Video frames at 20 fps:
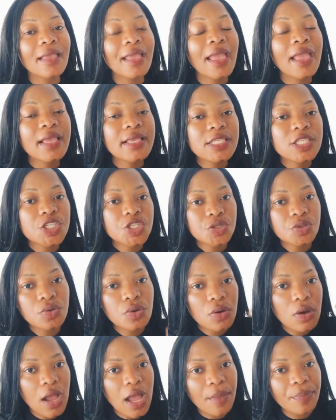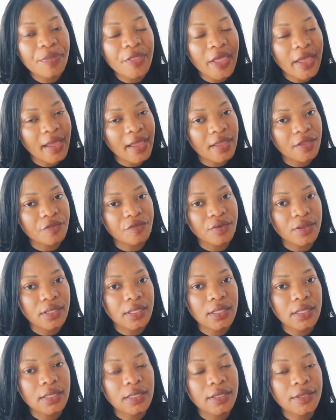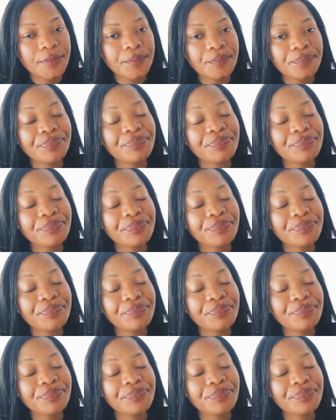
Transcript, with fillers: as you go up the hierarchy